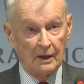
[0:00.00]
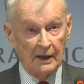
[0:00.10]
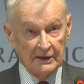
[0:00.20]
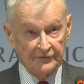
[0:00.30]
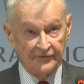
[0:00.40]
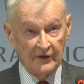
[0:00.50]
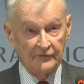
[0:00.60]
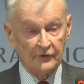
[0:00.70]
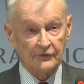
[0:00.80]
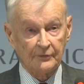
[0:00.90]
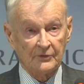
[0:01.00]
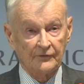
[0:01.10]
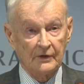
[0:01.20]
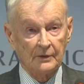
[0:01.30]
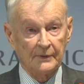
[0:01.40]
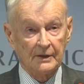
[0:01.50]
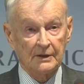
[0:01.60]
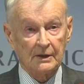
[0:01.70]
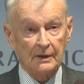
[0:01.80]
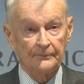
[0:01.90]
I have favored from the very
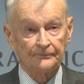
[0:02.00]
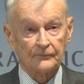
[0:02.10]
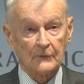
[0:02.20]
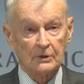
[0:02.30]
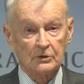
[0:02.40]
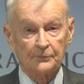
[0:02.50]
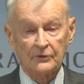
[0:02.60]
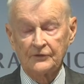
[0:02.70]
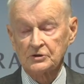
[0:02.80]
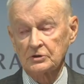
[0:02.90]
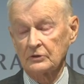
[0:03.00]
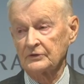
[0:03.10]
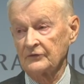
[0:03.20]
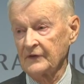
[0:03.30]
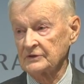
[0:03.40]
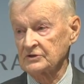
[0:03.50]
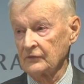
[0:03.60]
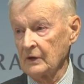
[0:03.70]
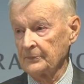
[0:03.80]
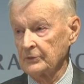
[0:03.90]
beginning the provision of
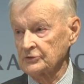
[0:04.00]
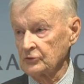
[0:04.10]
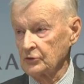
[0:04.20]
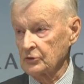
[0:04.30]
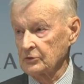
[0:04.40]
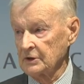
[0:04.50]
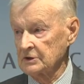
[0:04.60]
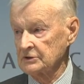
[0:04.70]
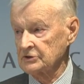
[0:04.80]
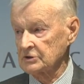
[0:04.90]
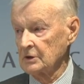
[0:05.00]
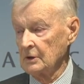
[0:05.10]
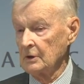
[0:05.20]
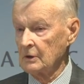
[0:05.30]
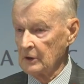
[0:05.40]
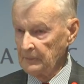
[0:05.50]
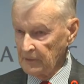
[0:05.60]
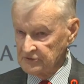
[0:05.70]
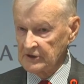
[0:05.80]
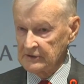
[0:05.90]
defensive weapons to the Ukrainians,
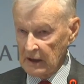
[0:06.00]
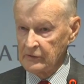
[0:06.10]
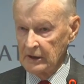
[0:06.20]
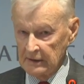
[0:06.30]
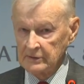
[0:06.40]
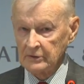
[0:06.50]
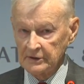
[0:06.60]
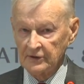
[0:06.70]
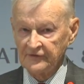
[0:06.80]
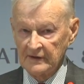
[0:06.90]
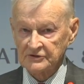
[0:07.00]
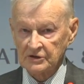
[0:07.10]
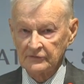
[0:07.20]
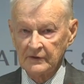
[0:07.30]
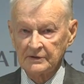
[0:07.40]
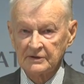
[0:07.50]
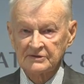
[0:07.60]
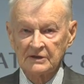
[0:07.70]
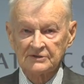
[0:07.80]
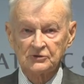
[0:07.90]
weapons that are literally defensive in the
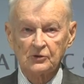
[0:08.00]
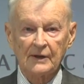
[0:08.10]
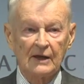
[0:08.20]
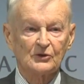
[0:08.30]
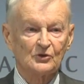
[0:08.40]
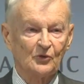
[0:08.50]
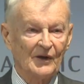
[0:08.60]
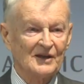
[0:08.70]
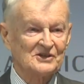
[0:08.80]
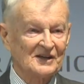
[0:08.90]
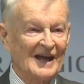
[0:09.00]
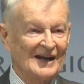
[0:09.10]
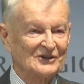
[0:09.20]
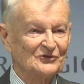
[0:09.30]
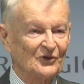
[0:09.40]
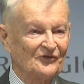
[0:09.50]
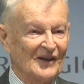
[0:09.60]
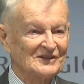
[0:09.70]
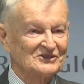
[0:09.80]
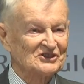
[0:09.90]
sense that you cannot wage an active
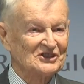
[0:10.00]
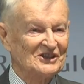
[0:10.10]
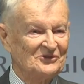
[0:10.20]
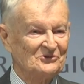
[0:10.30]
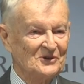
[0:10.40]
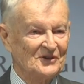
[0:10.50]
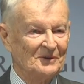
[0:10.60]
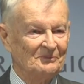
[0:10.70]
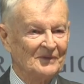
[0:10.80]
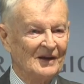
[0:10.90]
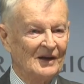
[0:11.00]
offense with them.